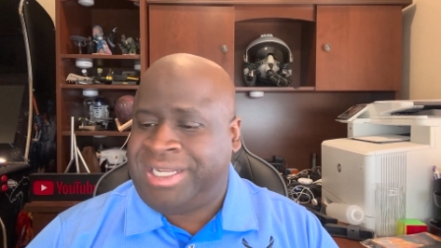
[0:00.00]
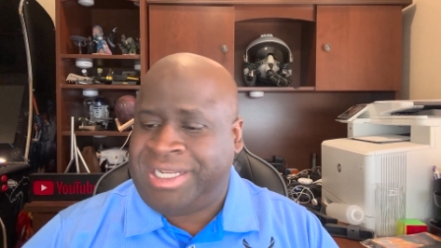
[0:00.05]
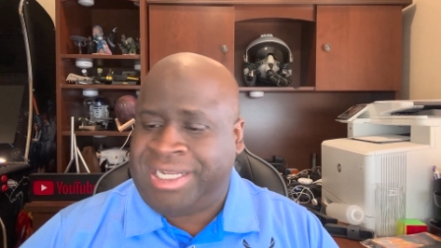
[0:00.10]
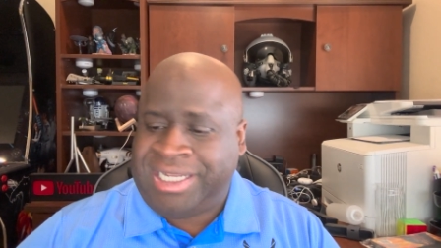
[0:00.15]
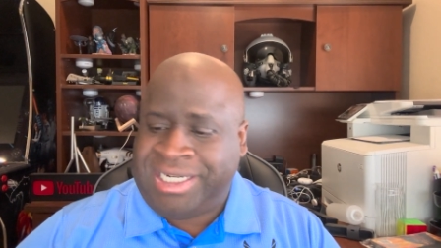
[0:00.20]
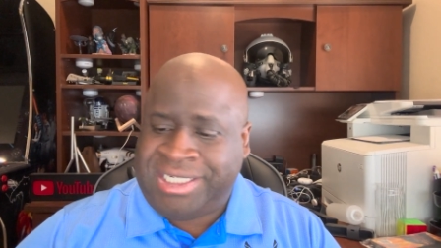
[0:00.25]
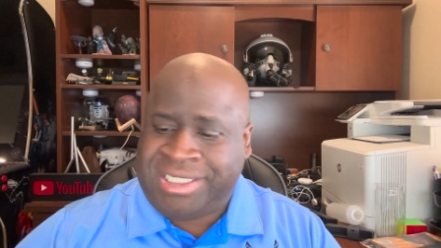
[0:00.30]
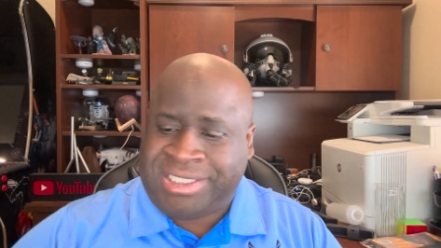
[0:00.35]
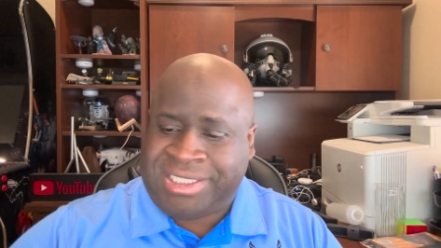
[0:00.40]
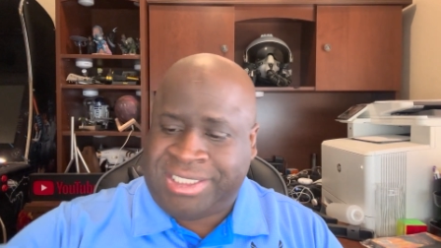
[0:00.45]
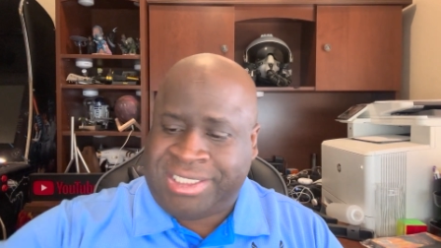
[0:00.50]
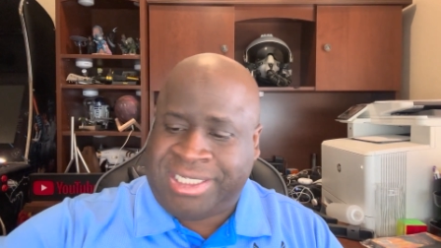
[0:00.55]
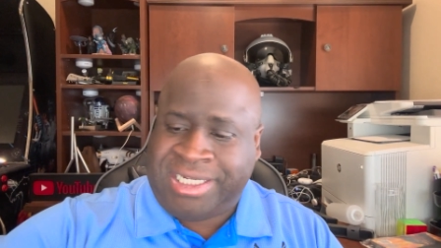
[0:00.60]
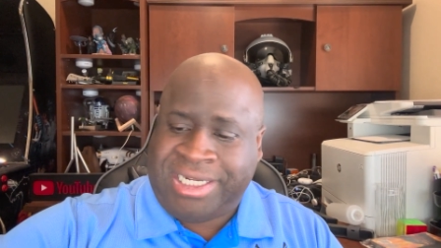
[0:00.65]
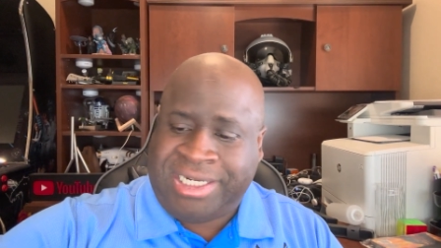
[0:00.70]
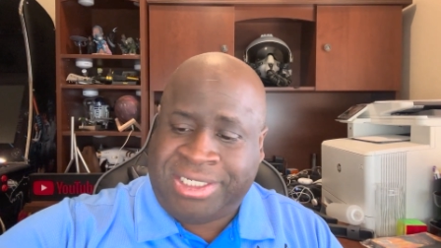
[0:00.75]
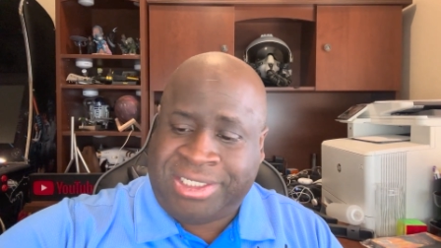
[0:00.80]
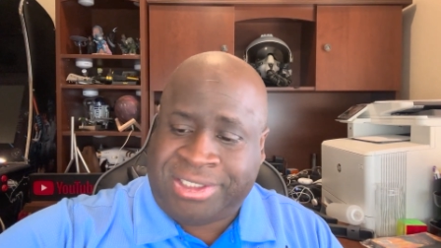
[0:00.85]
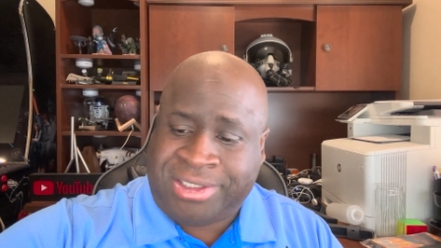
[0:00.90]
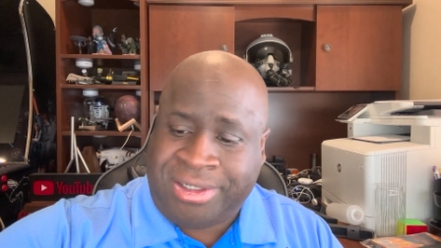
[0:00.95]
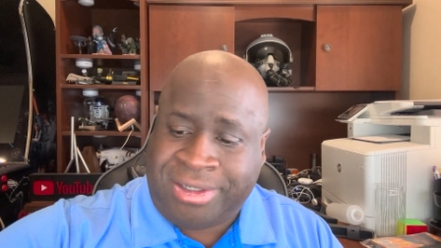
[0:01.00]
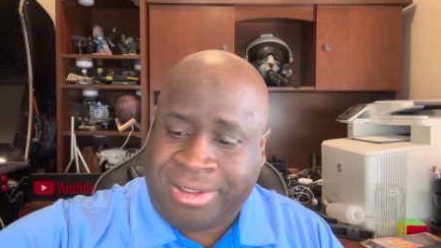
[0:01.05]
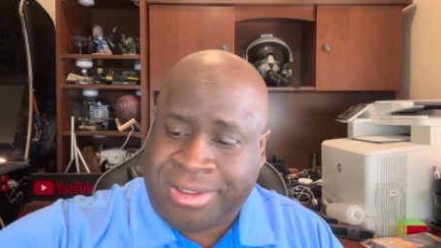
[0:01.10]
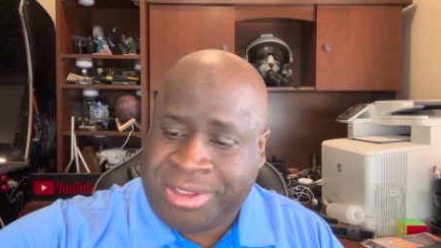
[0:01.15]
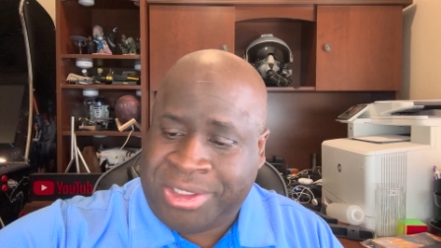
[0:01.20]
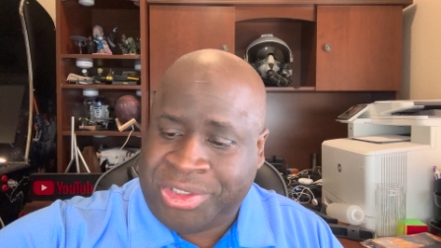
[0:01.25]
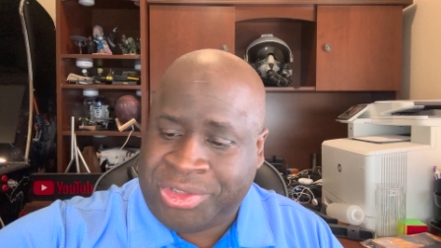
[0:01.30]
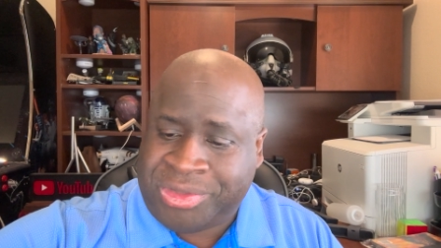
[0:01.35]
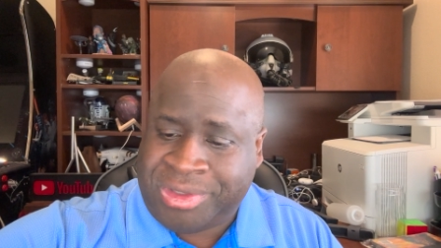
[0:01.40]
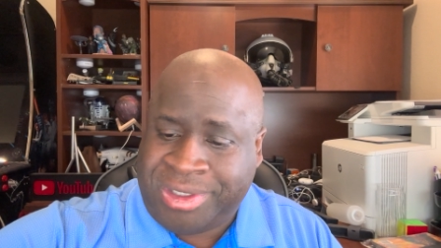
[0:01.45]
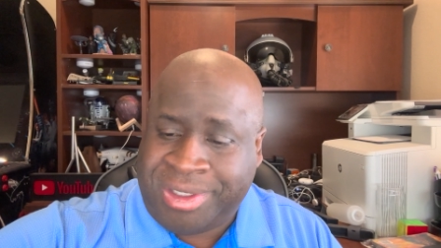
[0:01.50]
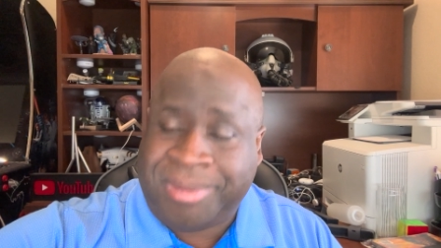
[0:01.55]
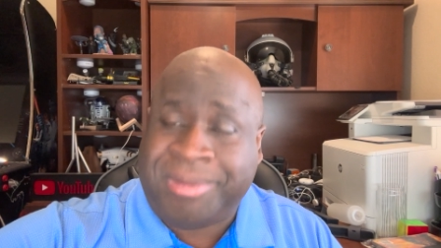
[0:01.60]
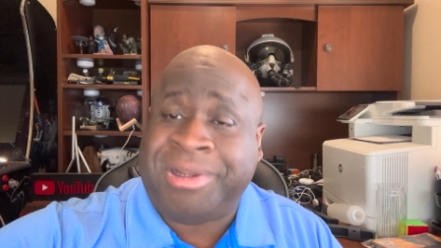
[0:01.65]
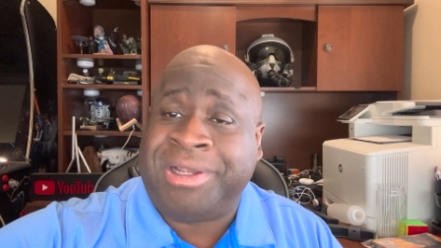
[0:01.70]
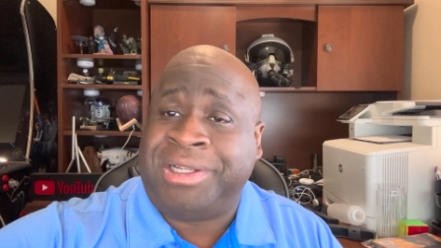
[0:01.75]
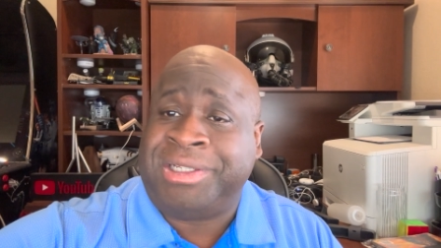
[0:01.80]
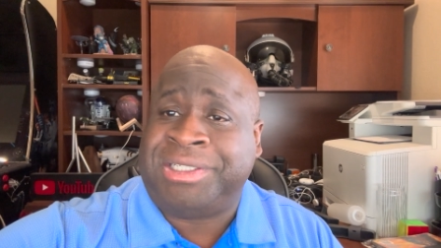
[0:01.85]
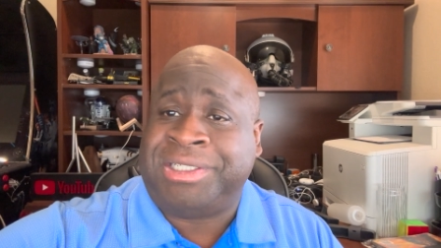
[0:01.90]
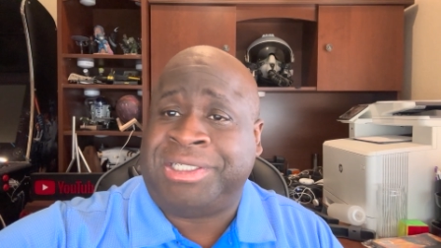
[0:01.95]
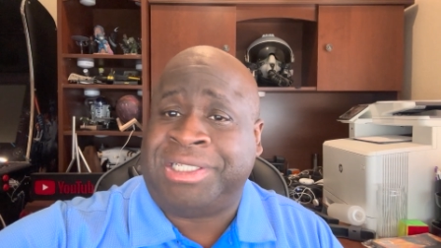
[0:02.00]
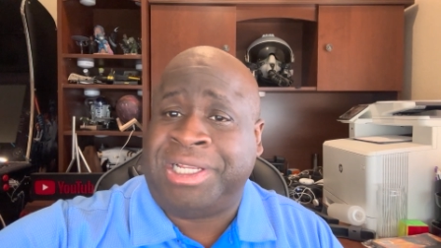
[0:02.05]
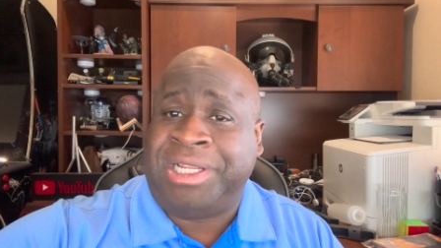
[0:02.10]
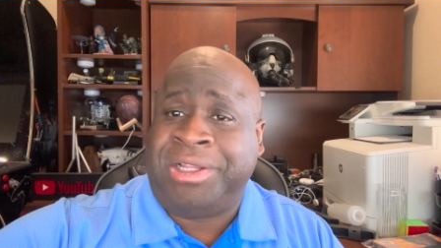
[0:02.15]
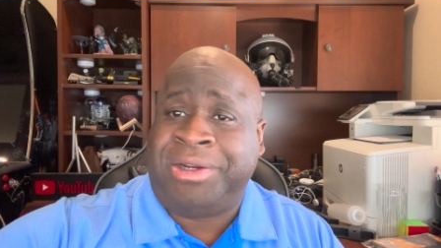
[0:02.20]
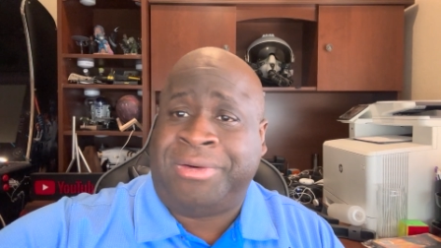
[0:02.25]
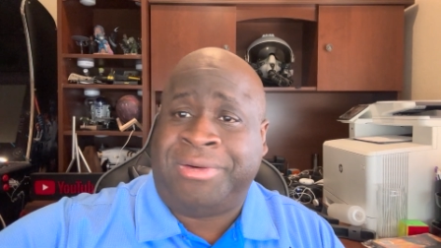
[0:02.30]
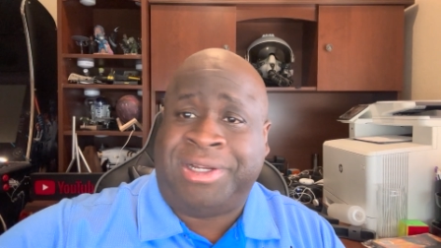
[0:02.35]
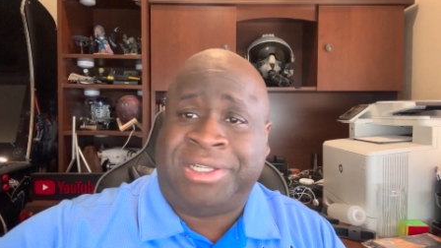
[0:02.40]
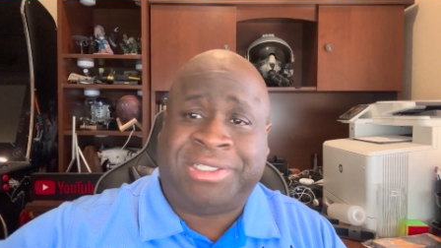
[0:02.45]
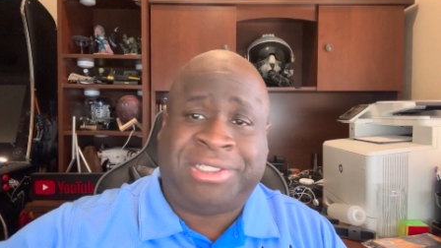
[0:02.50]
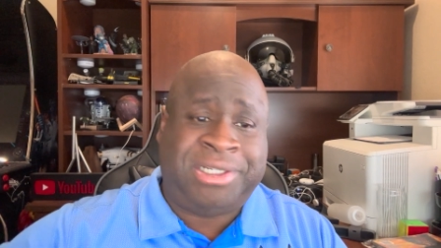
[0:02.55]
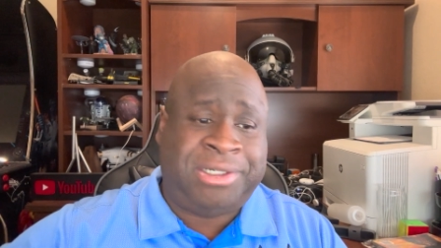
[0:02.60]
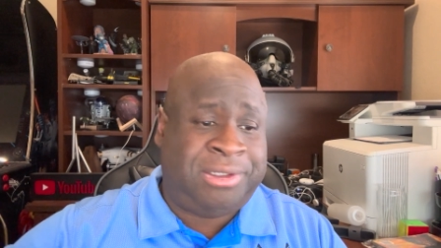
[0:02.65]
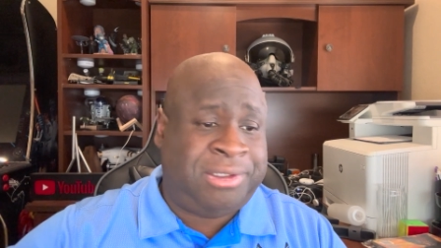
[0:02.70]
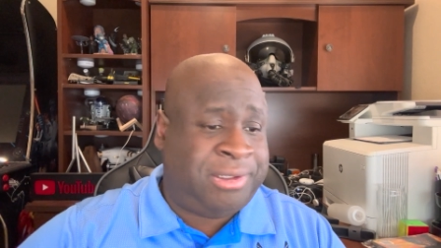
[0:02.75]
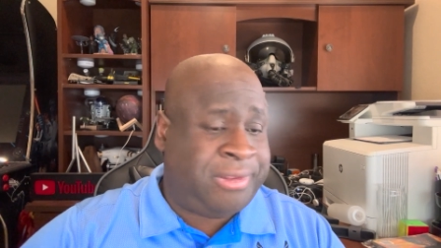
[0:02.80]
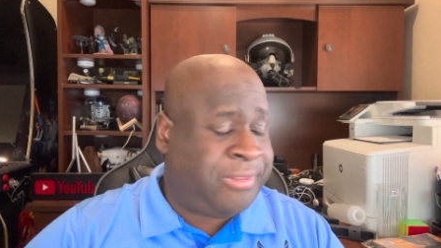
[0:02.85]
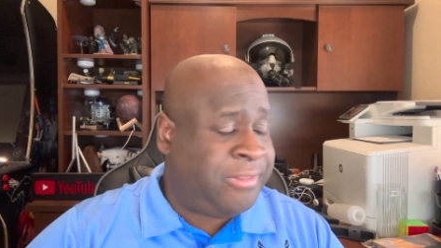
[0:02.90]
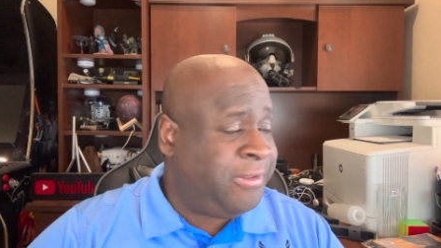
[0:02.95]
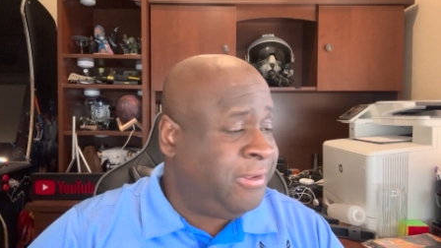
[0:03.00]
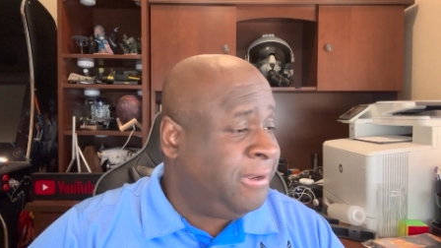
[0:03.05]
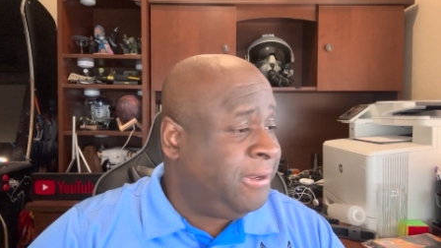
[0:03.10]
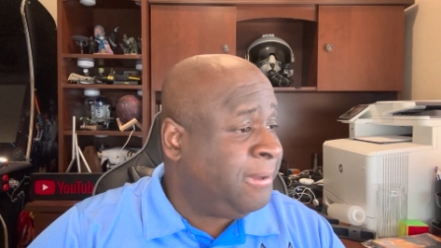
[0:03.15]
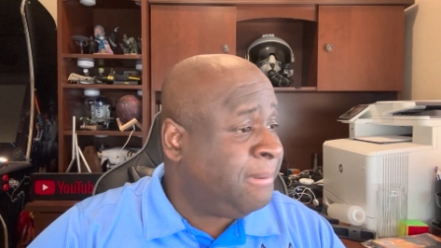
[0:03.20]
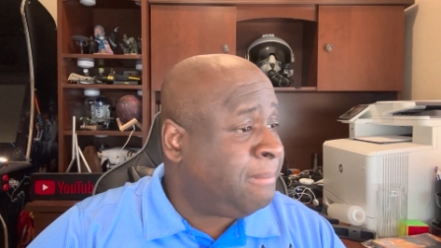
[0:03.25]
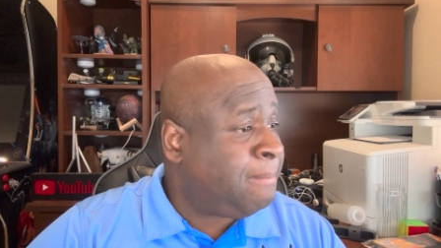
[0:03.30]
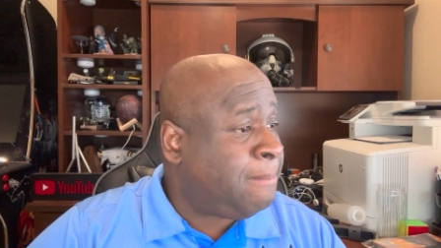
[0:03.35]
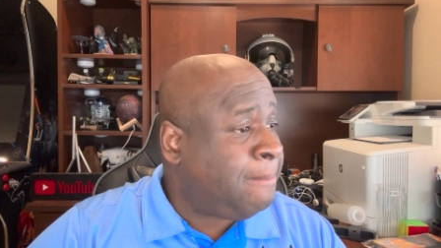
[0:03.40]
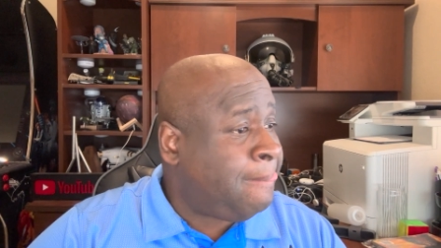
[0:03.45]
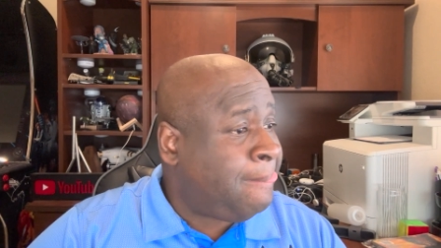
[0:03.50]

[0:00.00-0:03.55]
I just decided to start this one up because it's an interesting little thing.